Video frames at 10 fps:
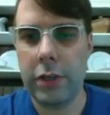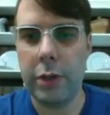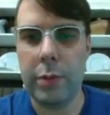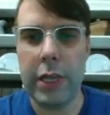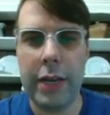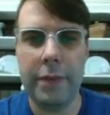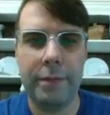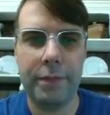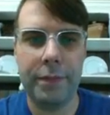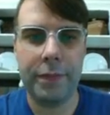Hit apply.
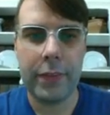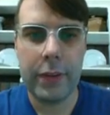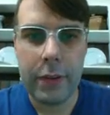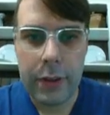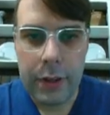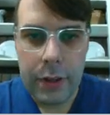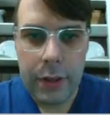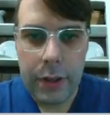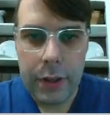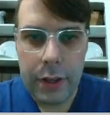
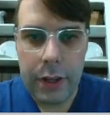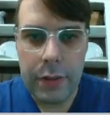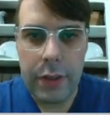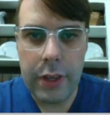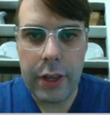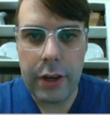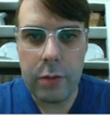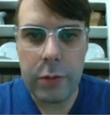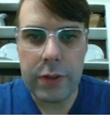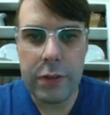And
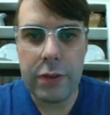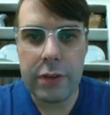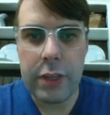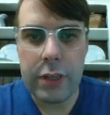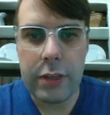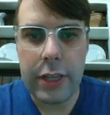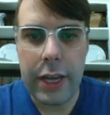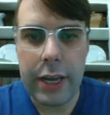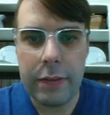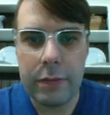then when the students click
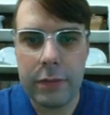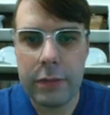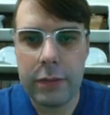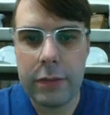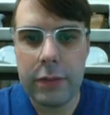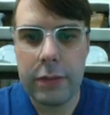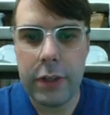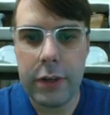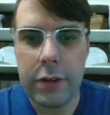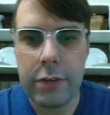on that,
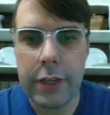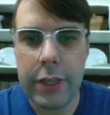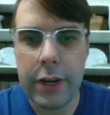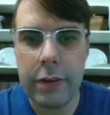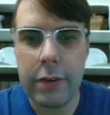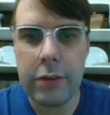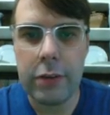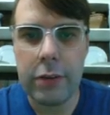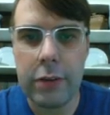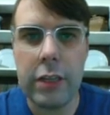there it is right there.
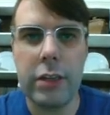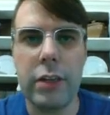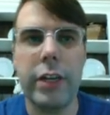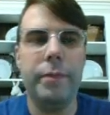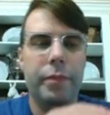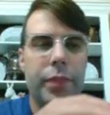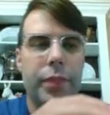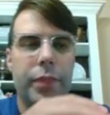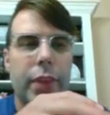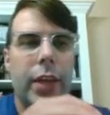And so they click on it
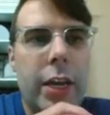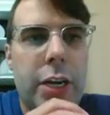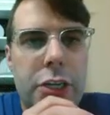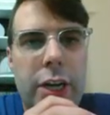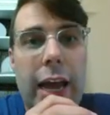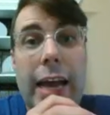and it should